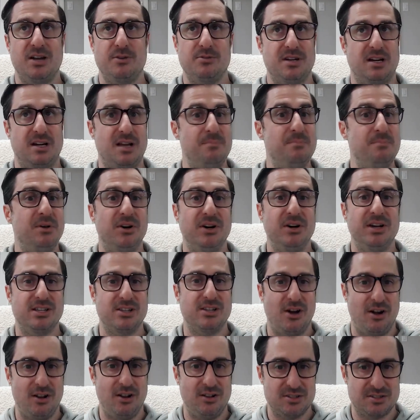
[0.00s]
it was like $1 million
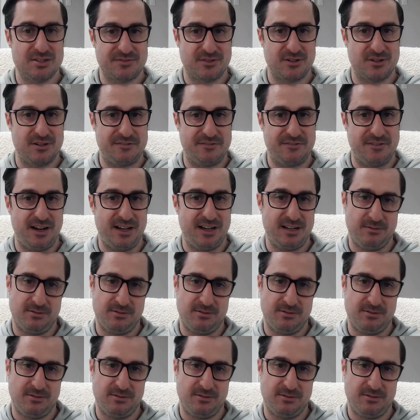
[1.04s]
for a fine.